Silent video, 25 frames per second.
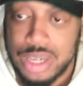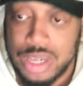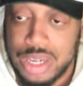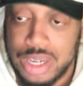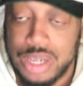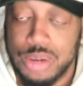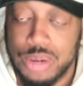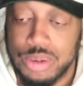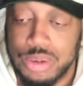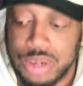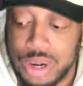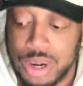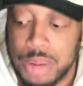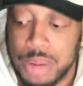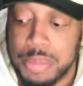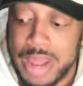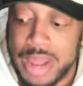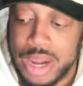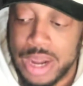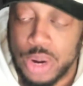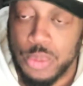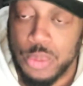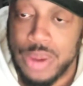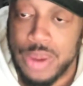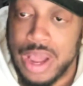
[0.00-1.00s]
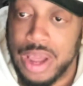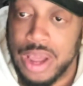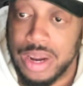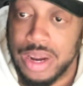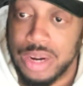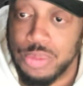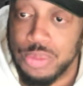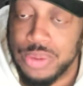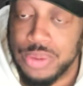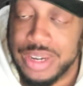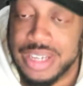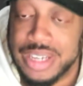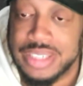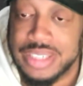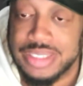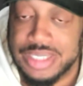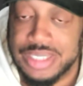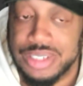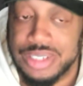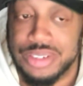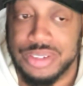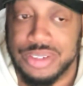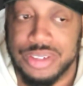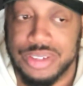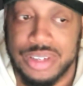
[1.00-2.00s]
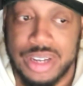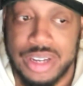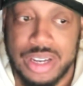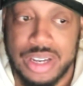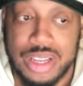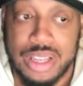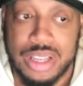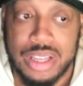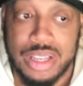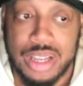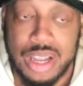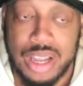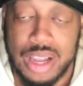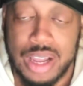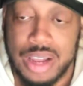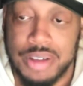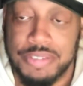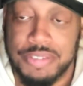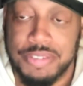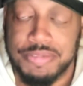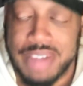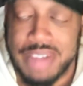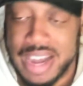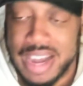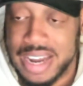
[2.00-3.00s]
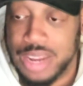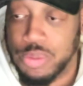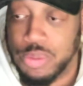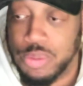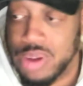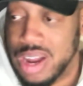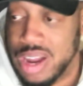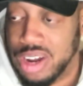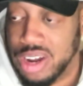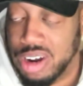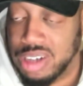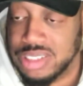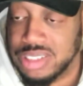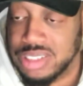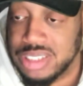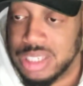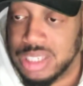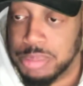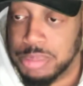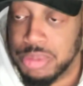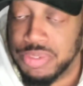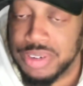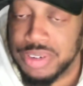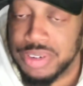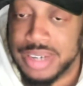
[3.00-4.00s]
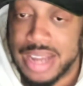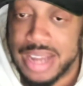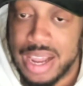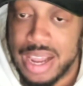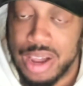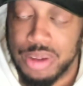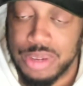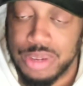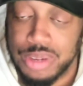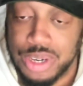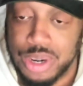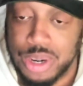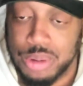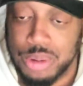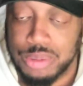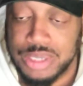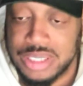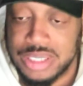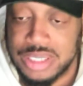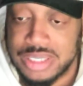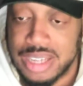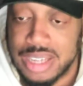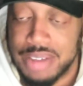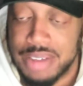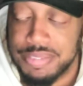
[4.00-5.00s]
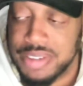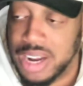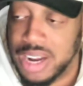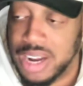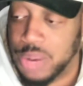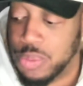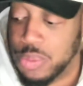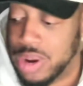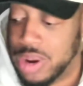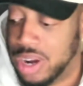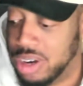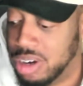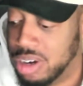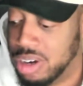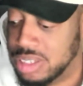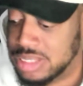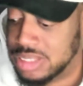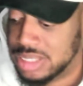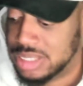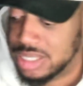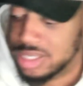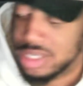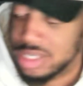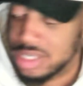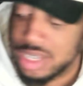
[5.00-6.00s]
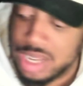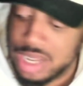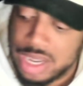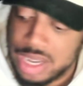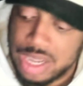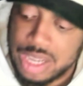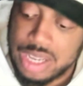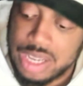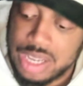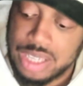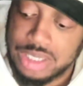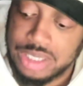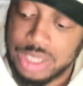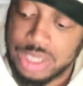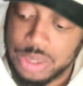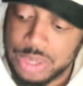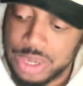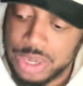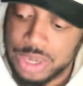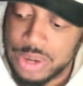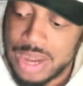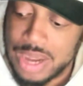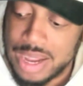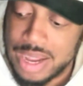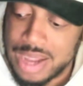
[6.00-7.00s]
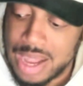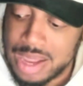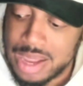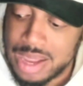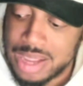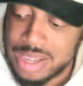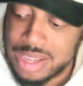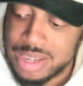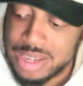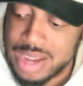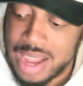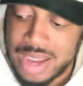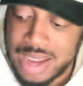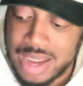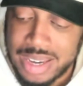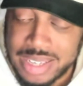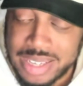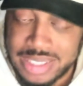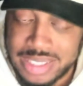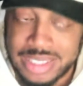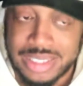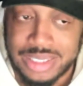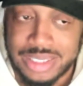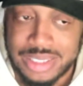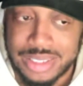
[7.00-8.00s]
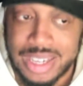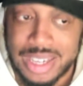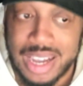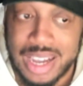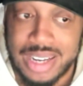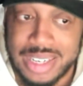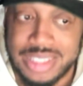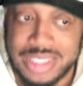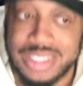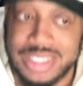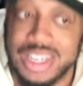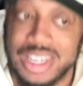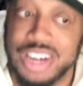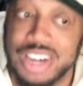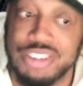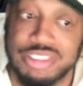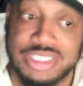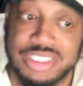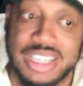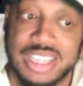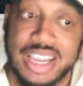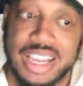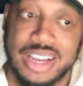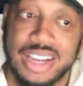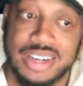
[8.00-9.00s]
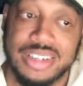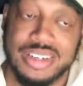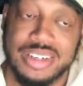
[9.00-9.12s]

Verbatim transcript: he'll come back around and reconsider uh, fighting Ryan Garcia. But for now, you know, he's not fighting Ryan Garcia. So, you know, I, I yeah, I listen to I listen to understand.